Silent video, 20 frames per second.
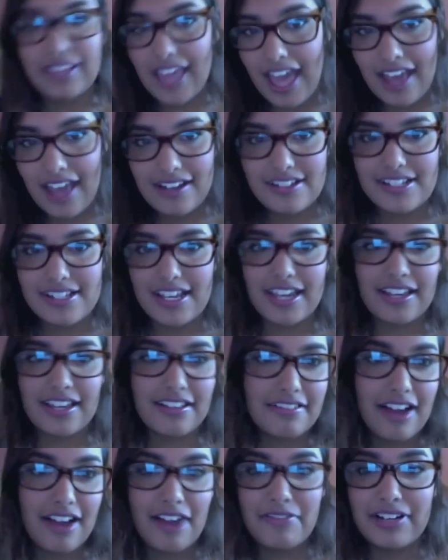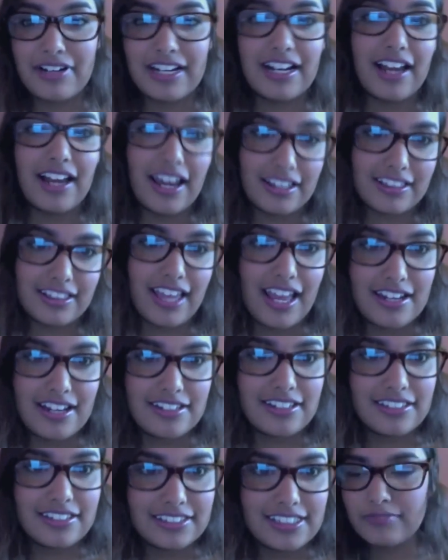ending, I really like the
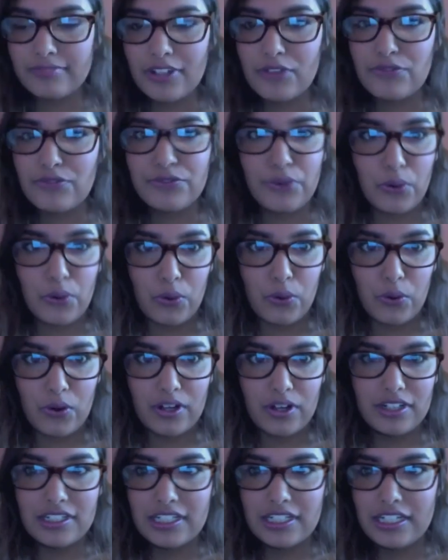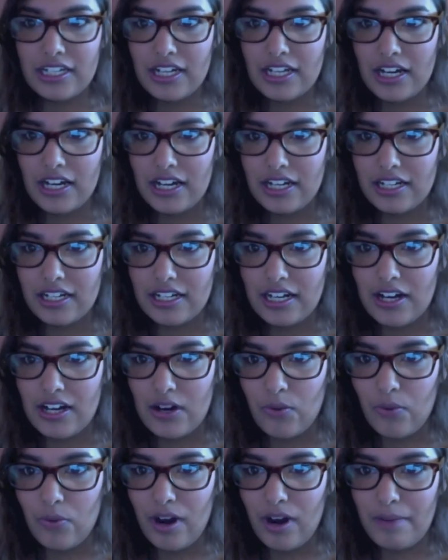ending to that. Four,
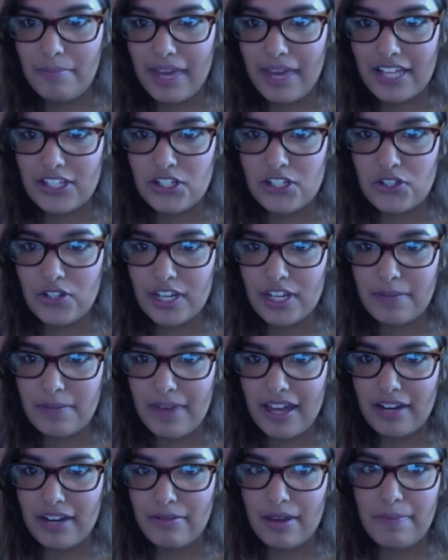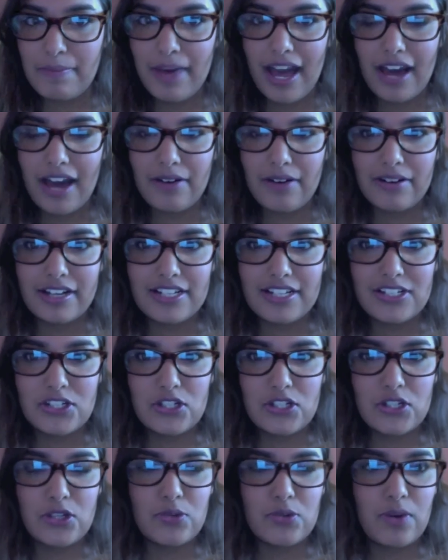what mainstream anime power
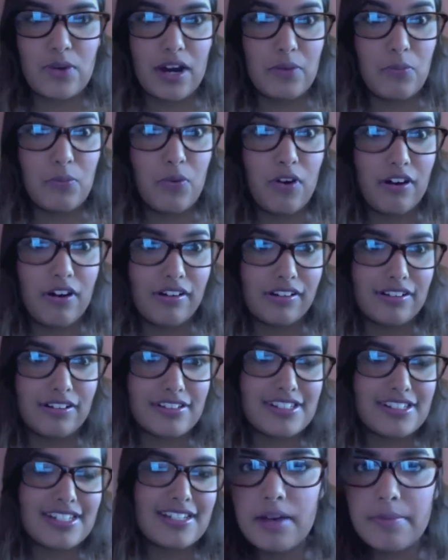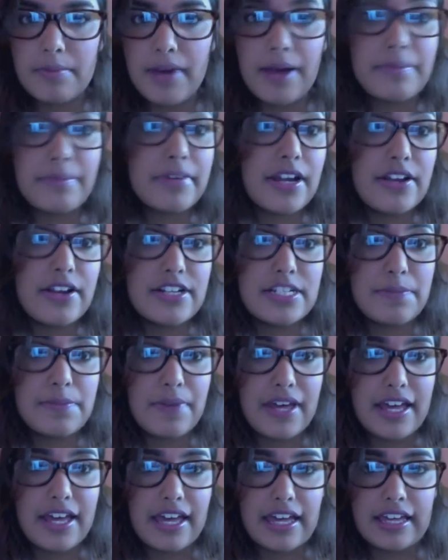do I want? I'm going to
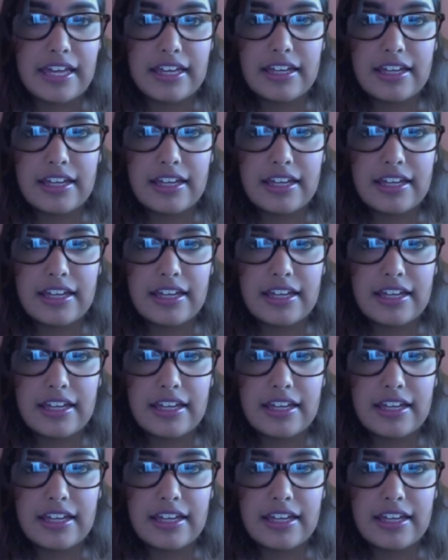pick